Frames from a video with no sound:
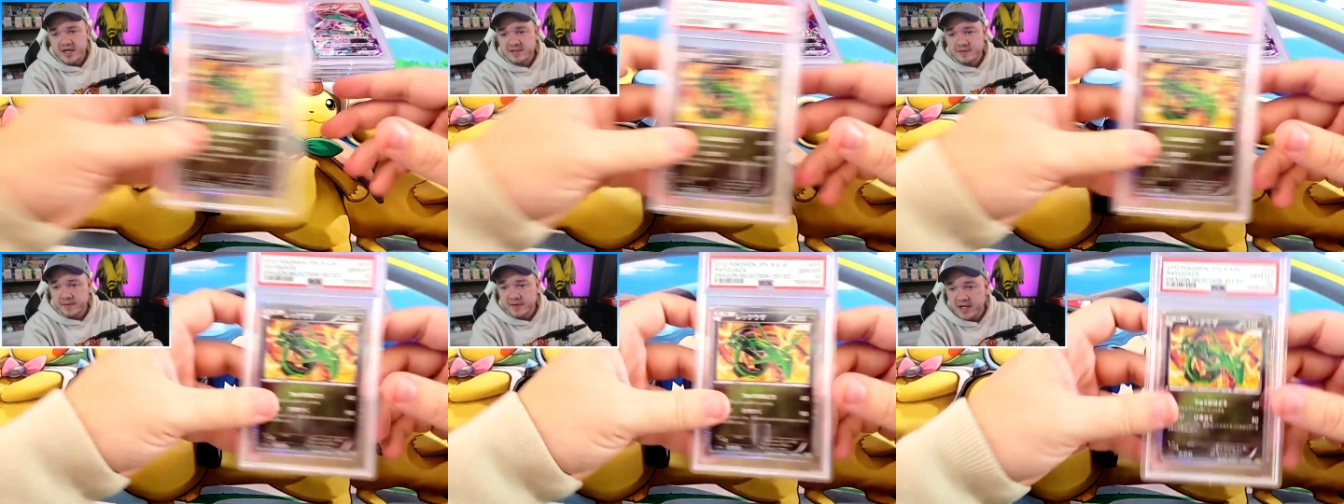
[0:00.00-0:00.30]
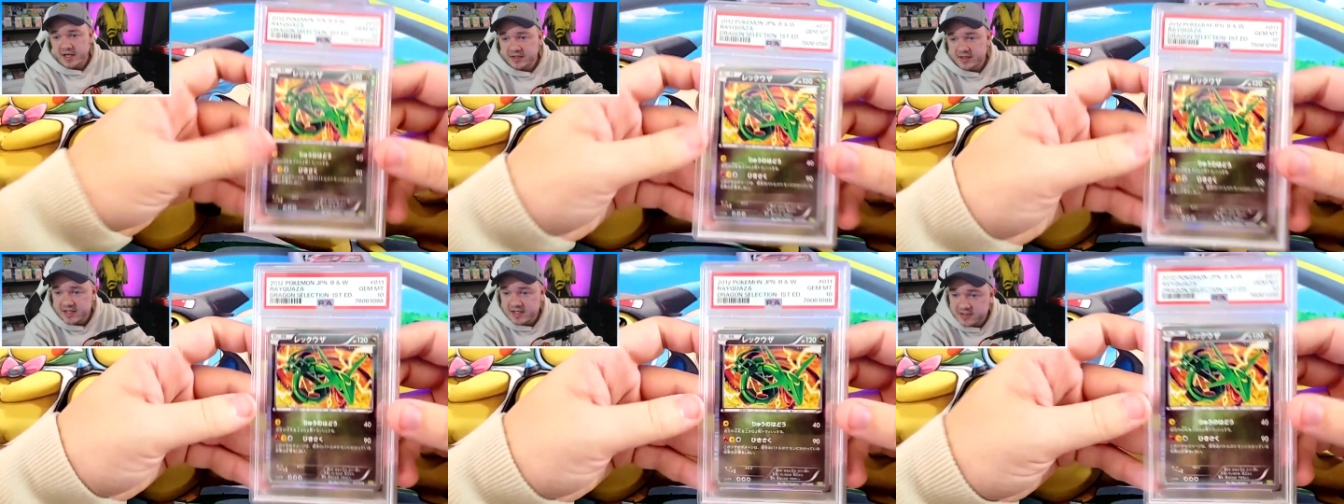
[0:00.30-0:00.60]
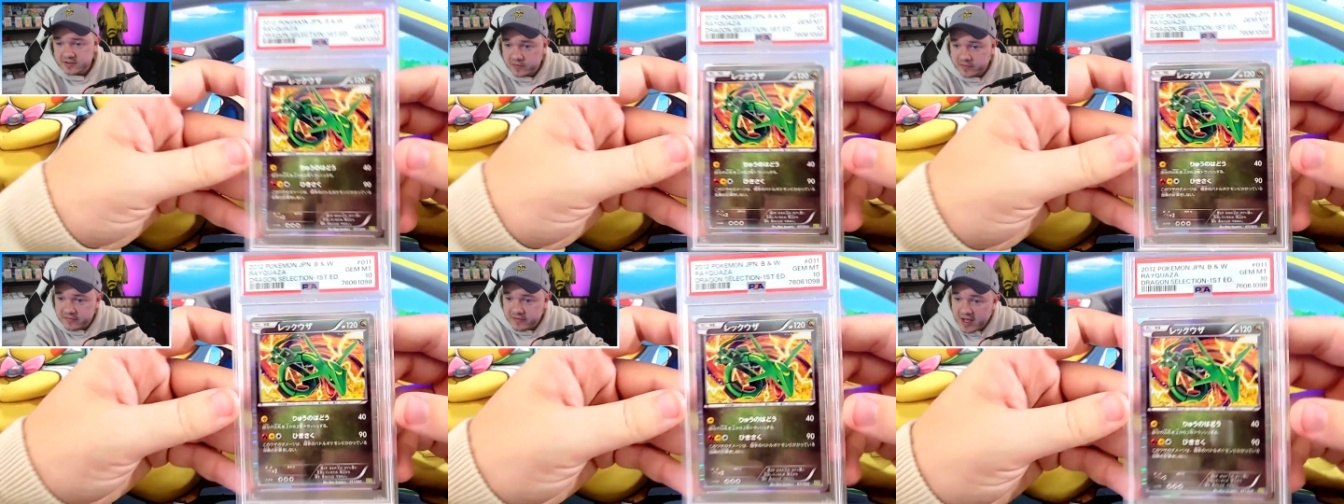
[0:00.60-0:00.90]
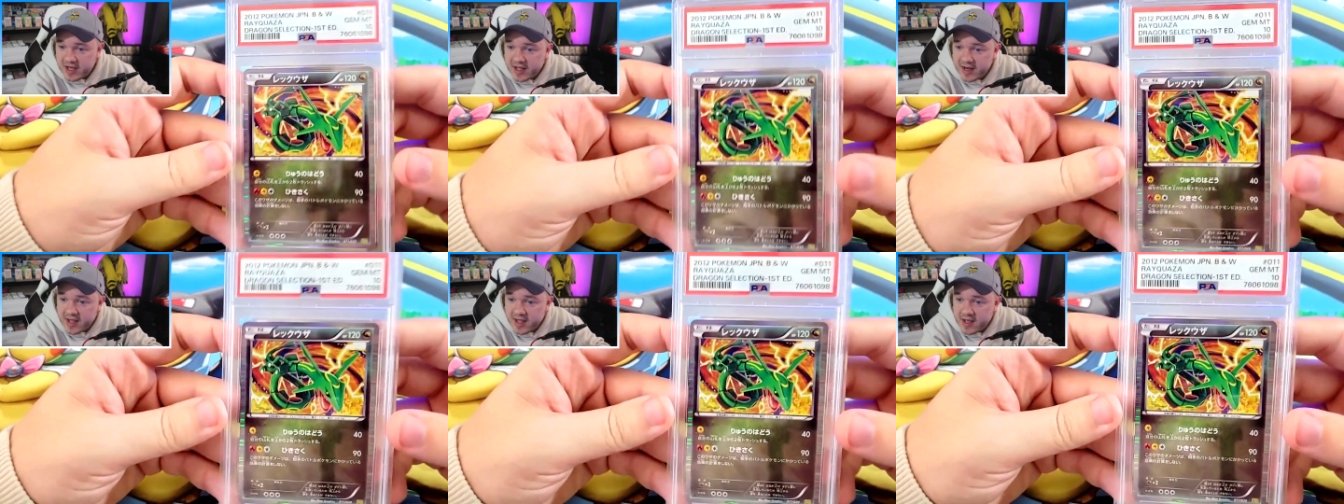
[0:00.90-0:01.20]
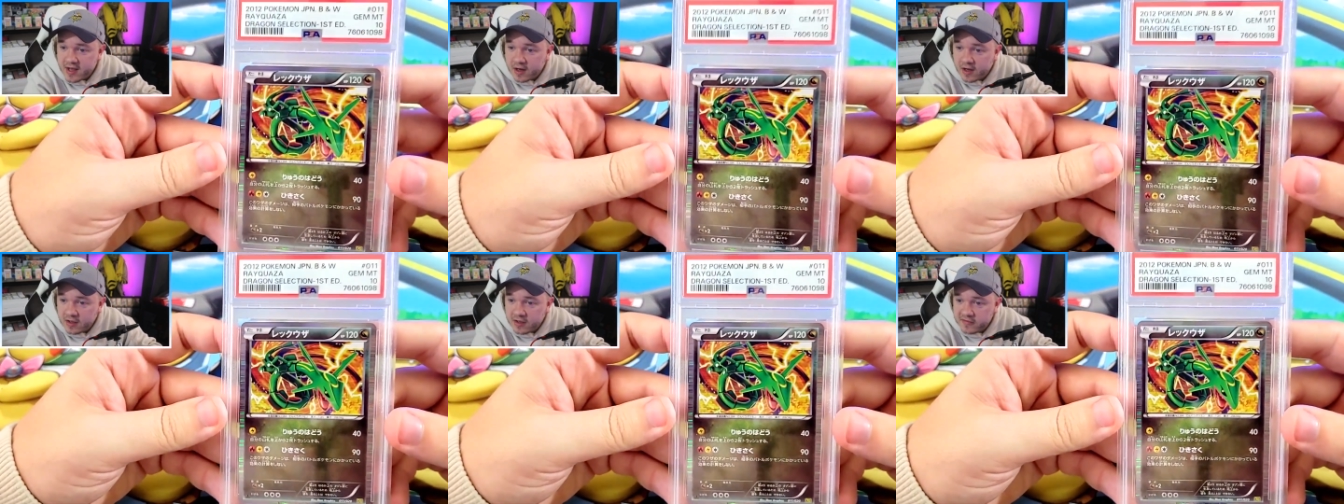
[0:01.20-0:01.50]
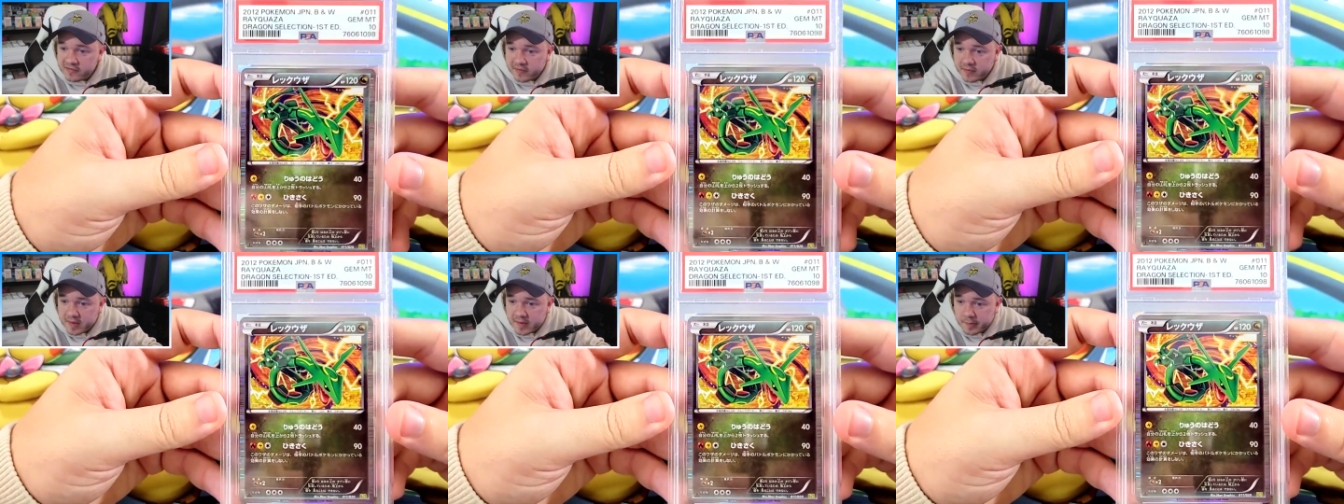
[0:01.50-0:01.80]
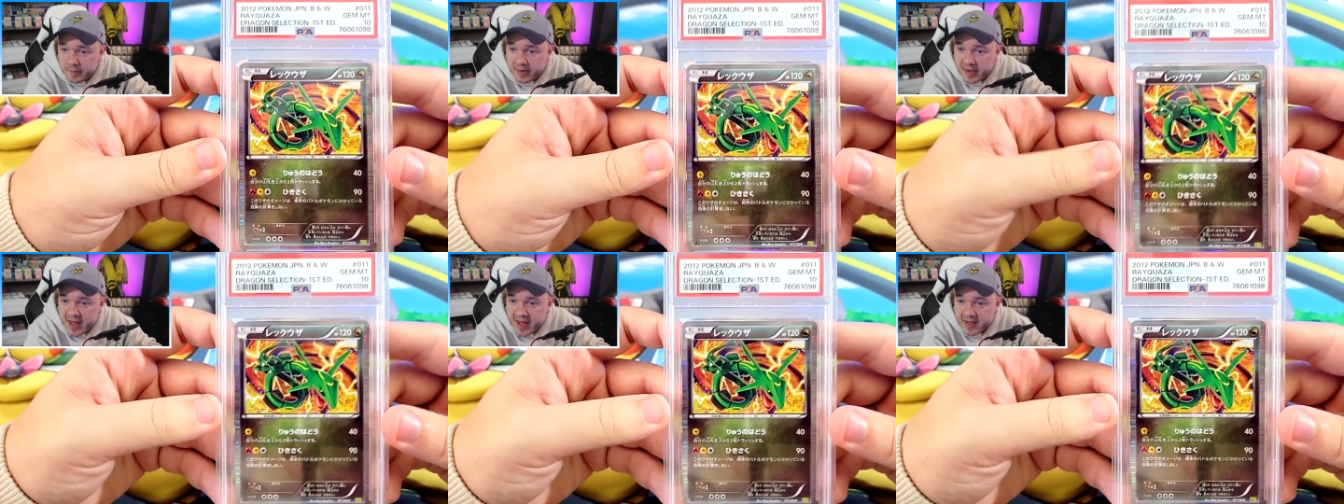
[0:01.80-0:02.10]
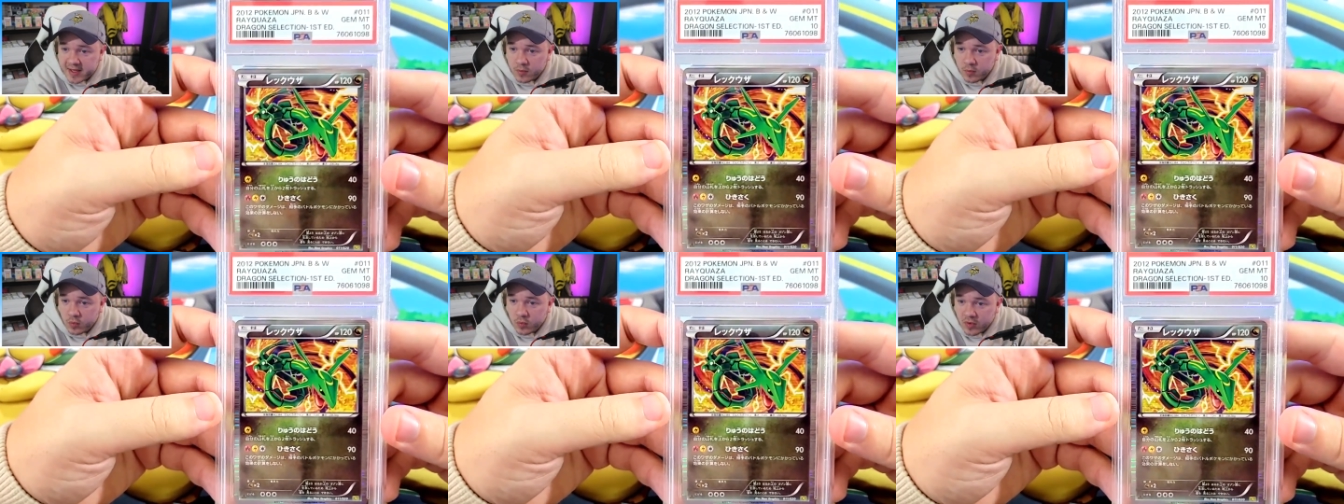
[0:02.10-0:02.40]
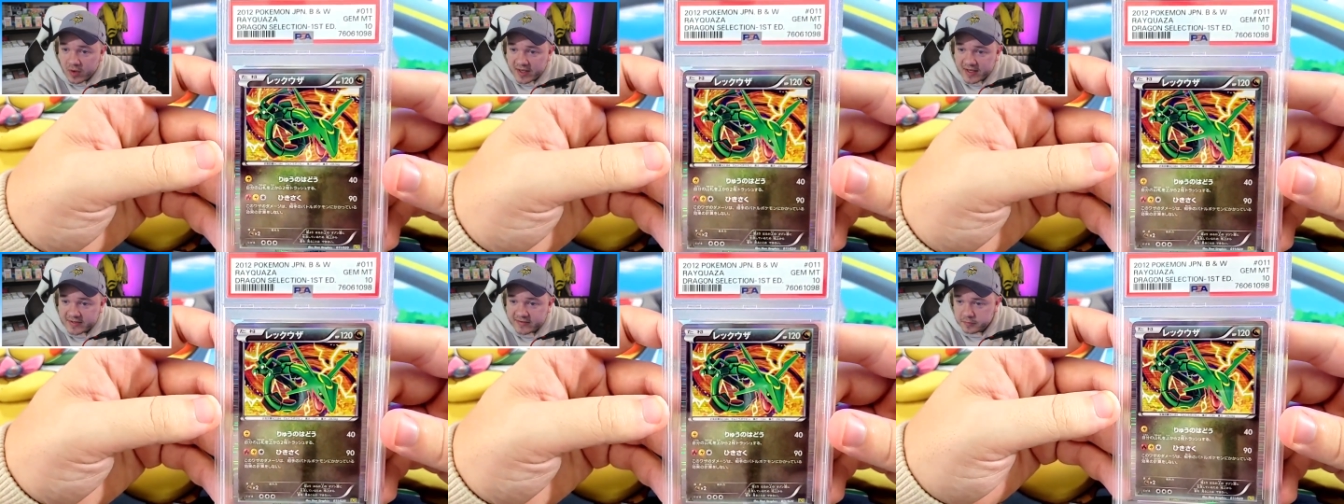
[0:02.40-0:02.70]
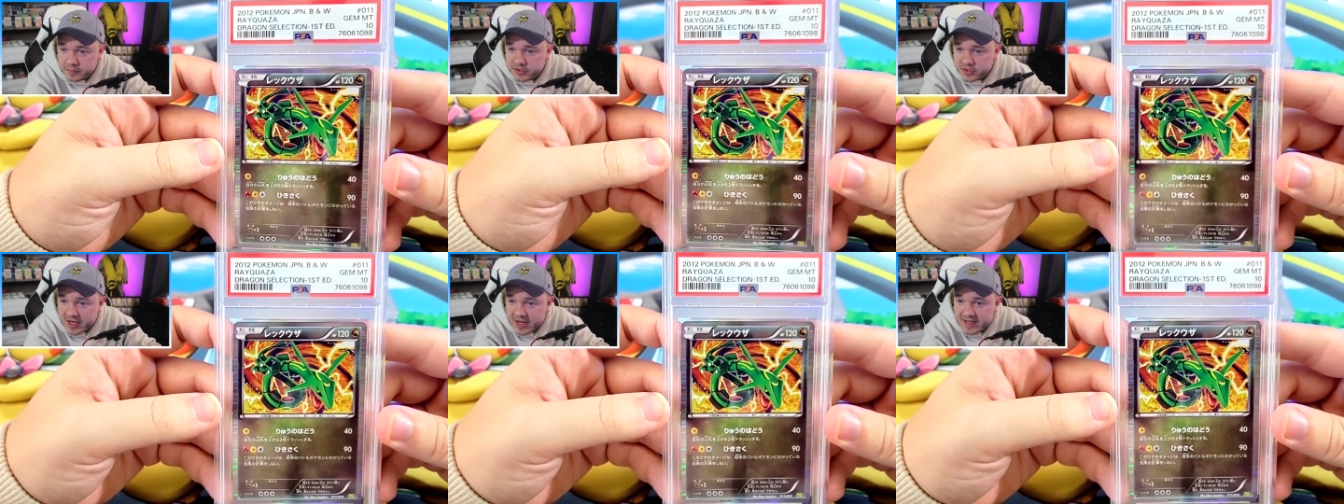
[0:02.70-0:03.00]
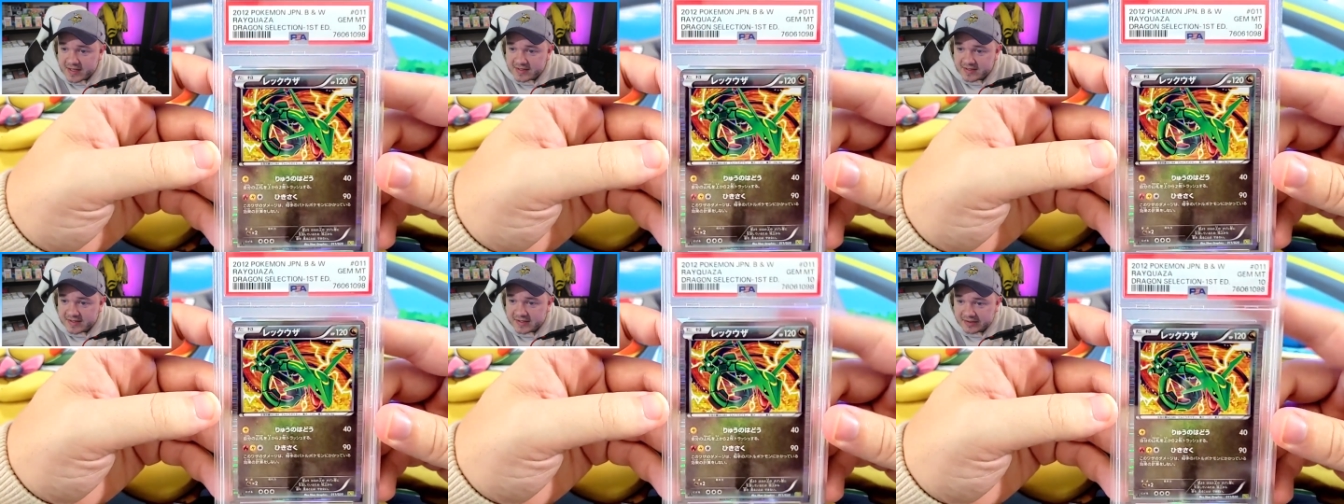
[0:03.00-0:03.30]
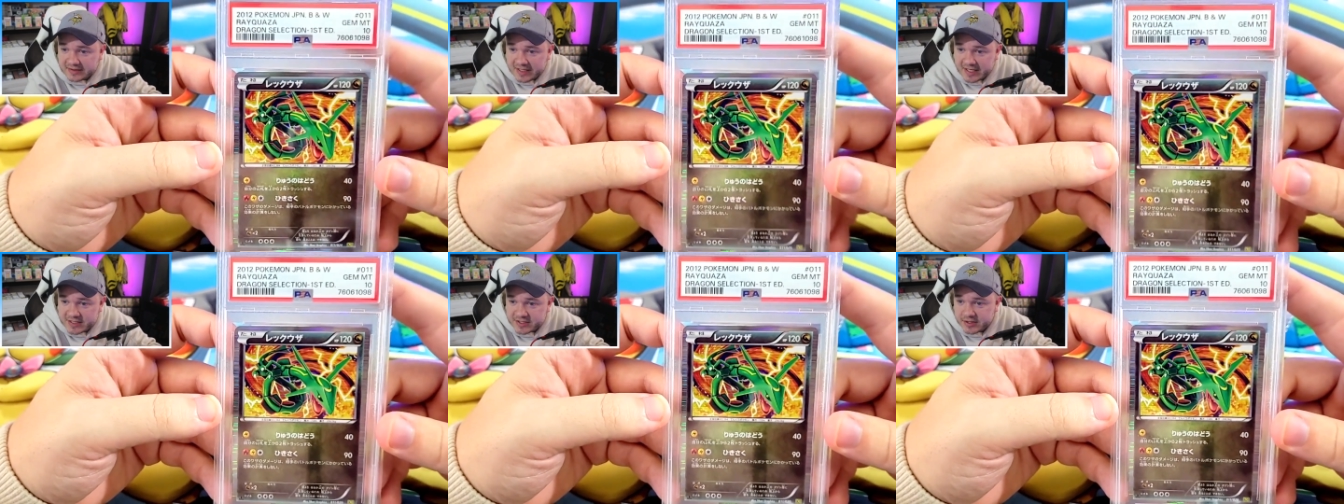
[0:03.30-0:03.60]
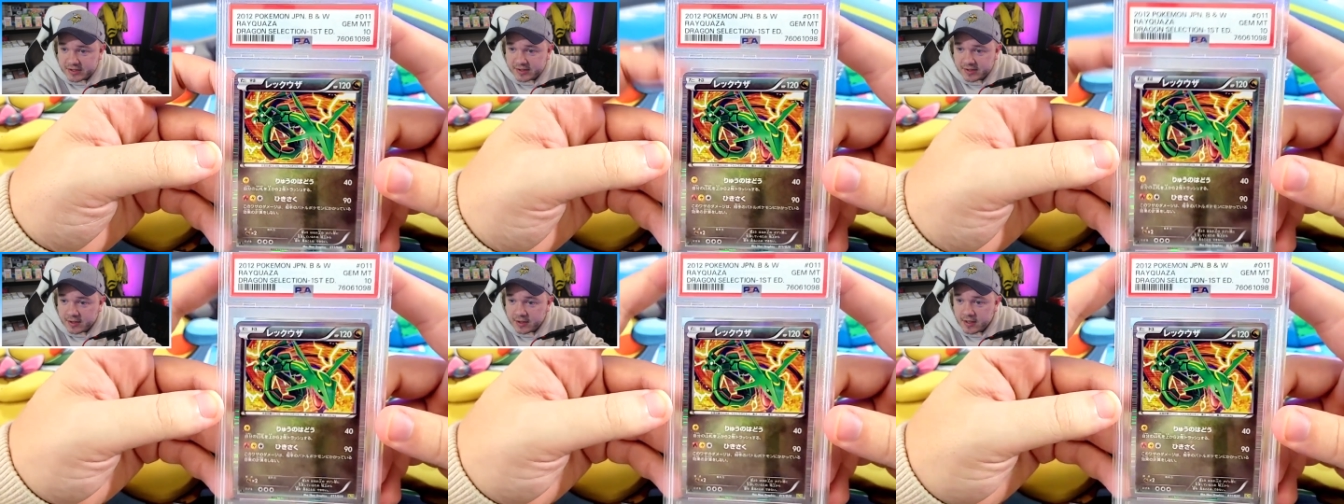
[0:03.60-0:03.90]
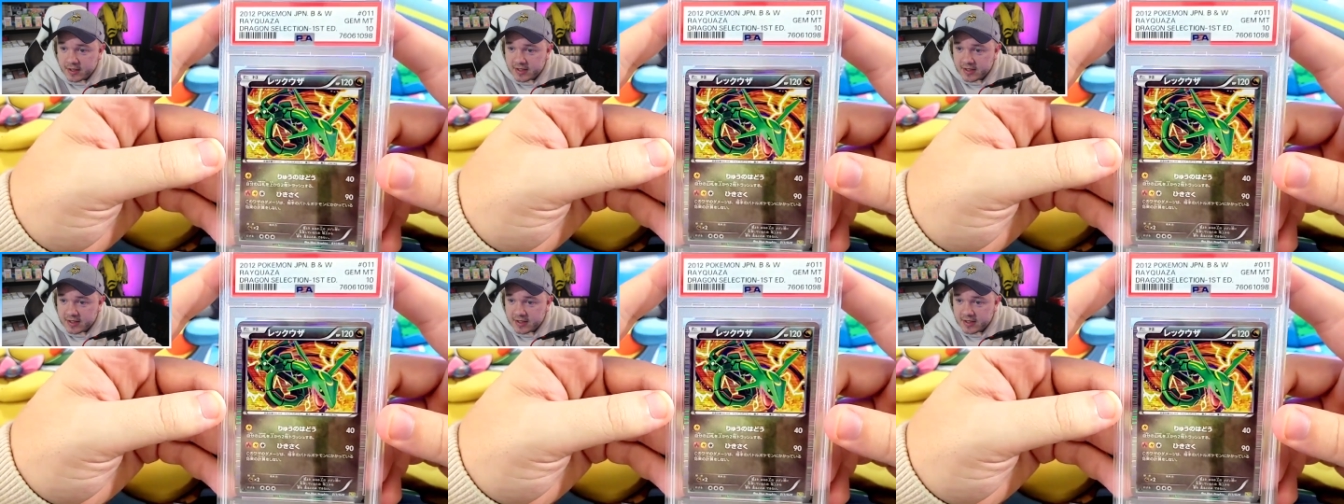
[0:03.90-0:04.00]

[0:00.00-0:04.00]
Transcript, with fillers: Last but not least, we've got a holo from the black and white from Dragon Selection.